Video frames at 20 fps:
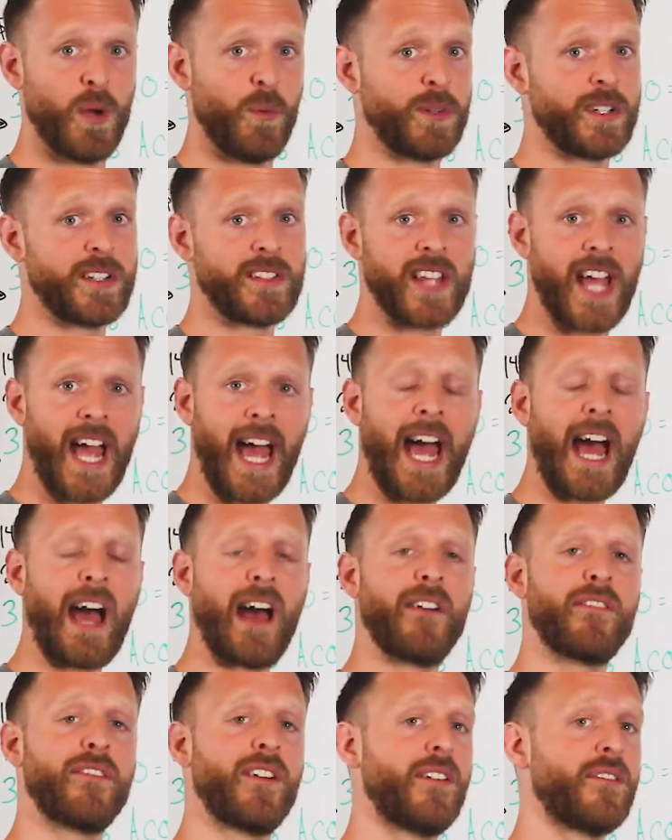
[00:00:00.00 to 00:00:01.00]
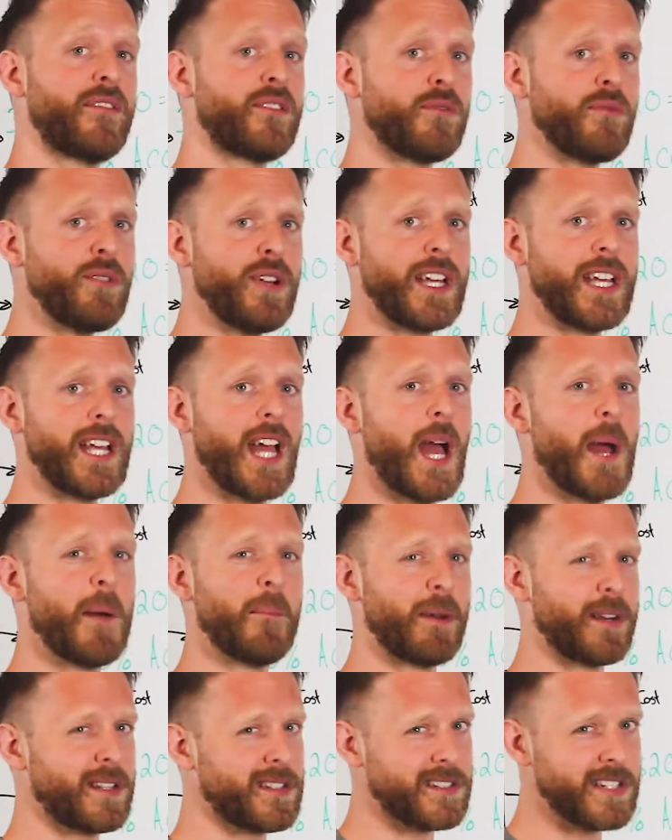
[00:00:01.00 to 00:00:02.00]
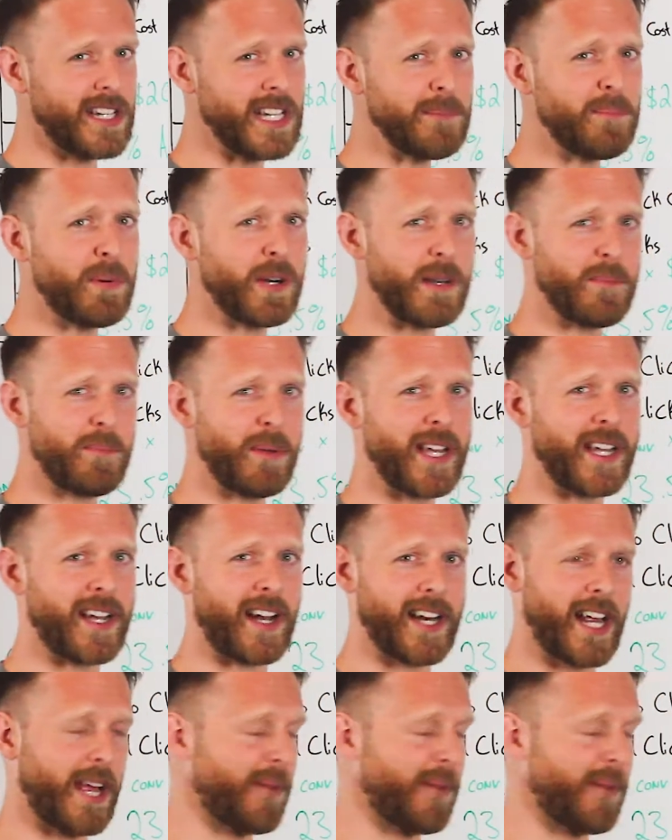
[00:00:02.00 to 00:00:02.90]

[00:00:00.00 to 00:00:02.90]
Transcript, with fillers: which is half of three, but it's still a pretty big on